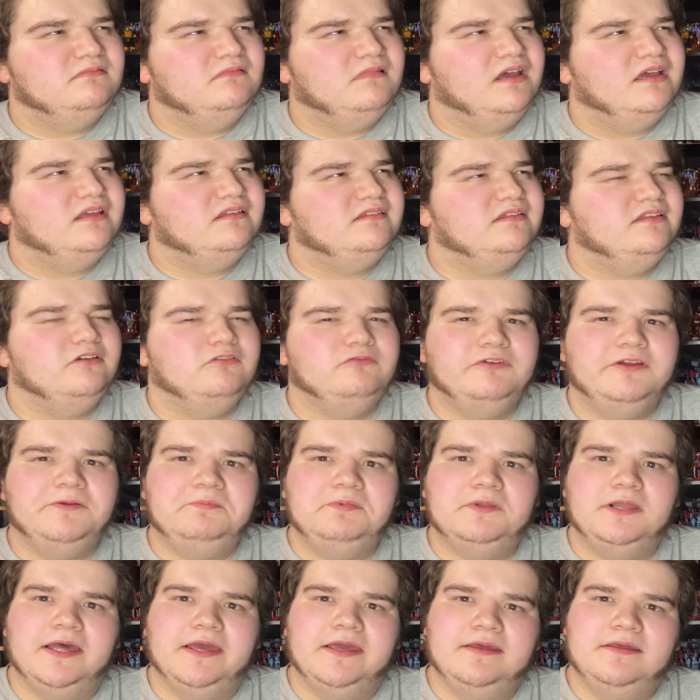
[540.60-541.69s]
I see a
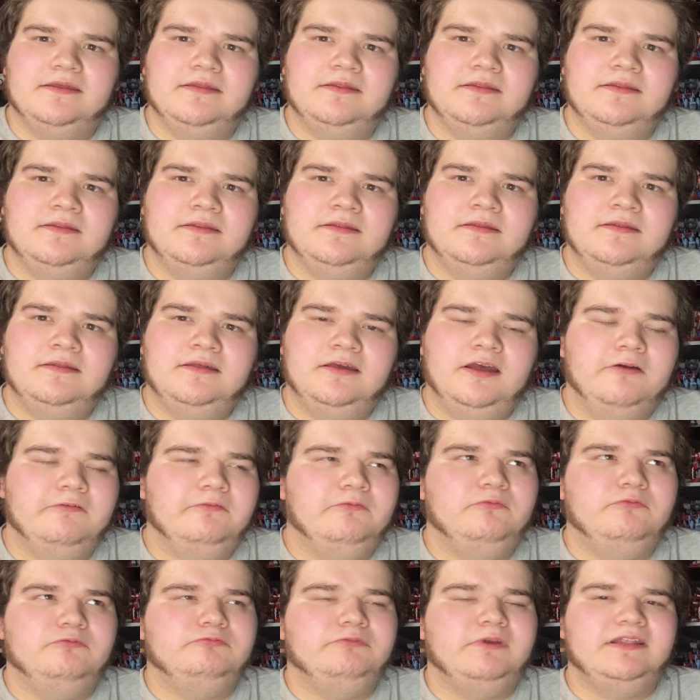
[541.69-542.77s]
replay, a
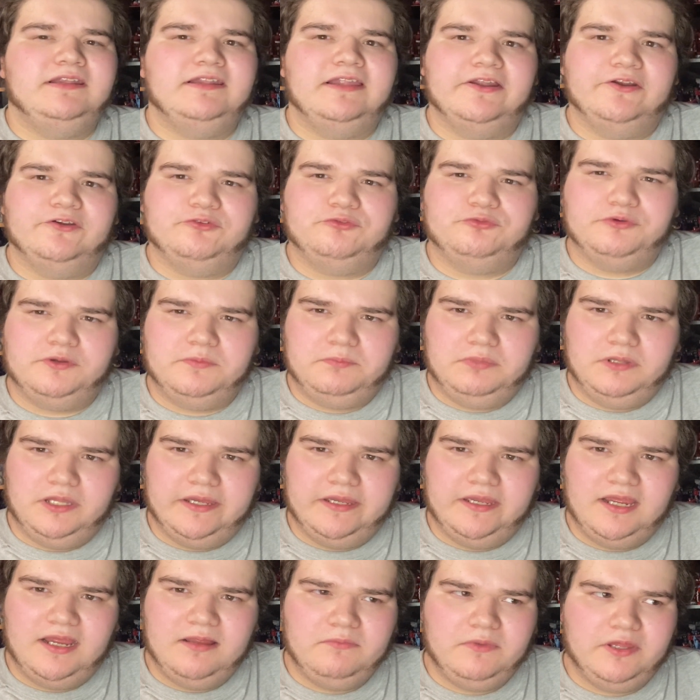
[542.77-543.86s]
red letters replay.
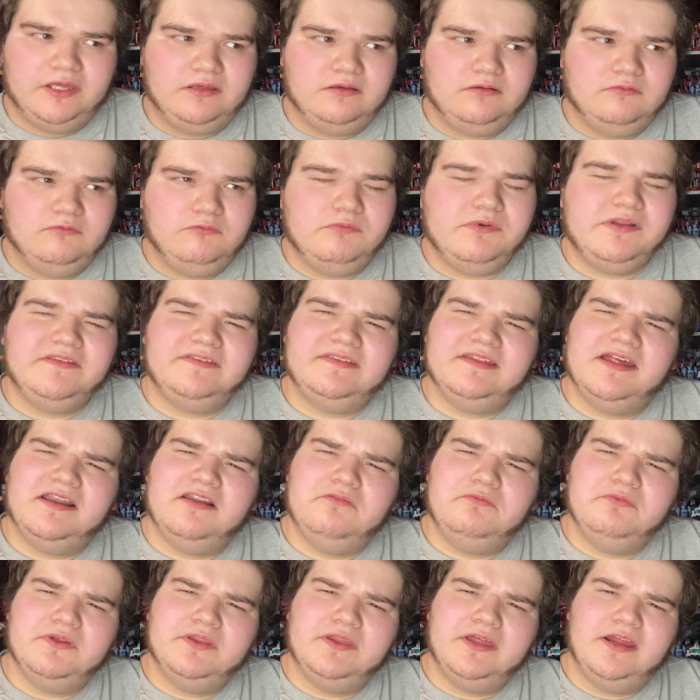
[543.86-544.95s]
I'm like, what is that
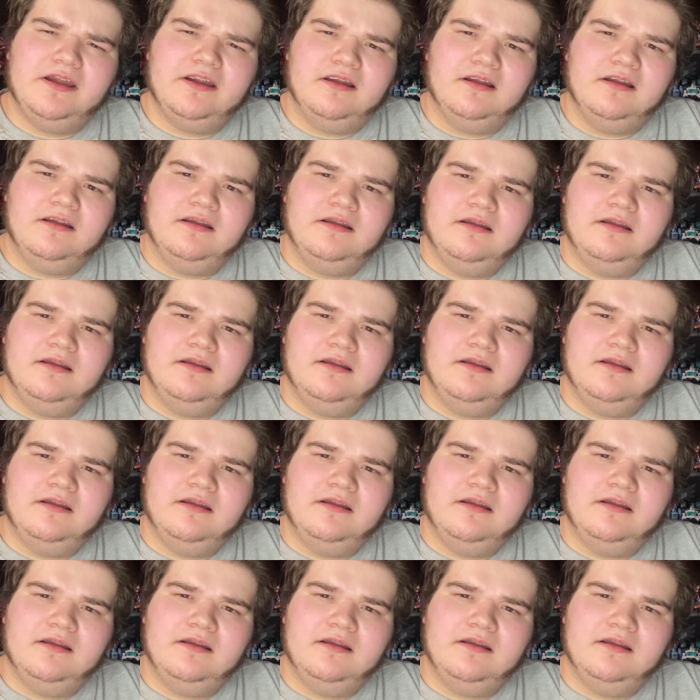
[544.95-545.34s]
over there?